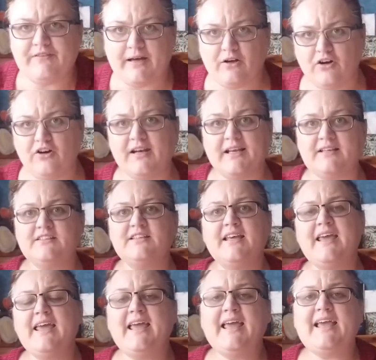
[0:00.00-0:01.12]
of alcoholics,
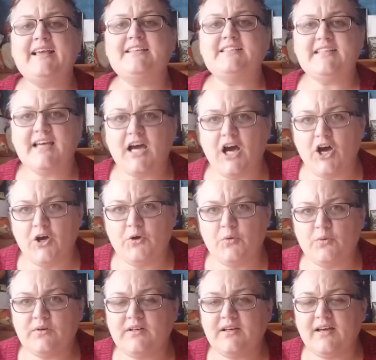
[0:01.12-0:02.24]
is their
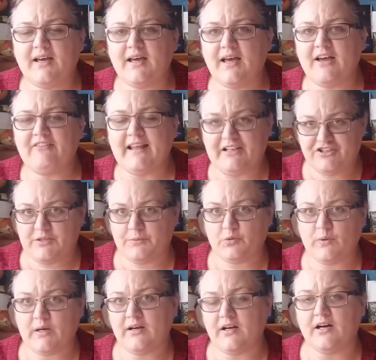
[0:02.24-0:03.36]
own
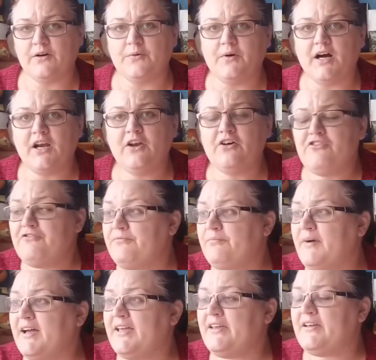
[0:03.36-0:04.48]
relationship to alcohol. A lot of
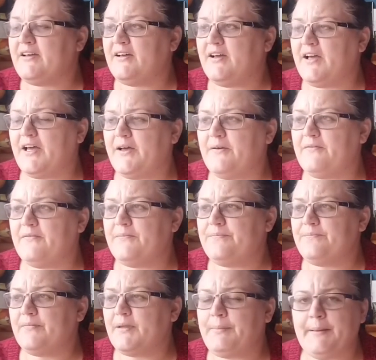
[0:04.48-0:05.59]
my
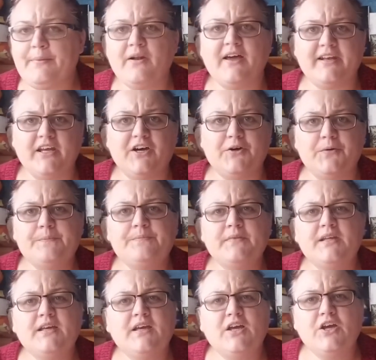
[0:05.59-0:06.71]
people I know
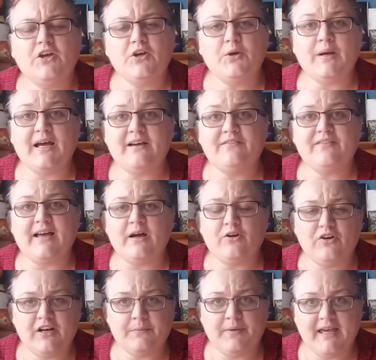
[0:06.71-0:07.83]
who have
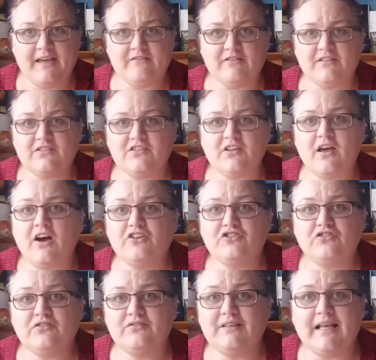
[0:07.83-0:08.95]
alcoholic parents
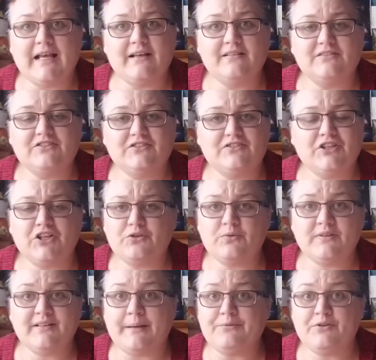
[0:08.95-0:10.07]
are
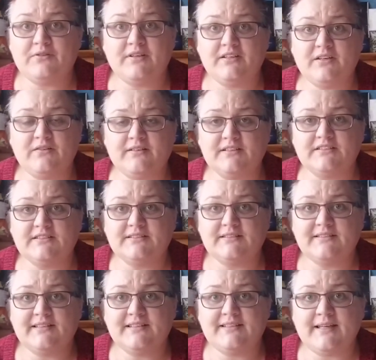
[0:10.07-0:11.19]
absolutely totalers.
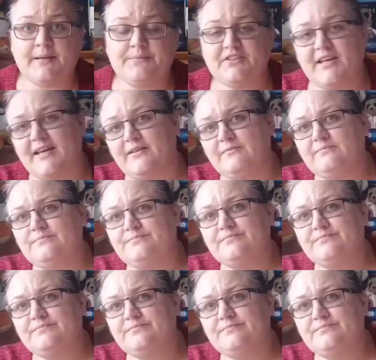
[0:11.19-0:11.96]
They abstain.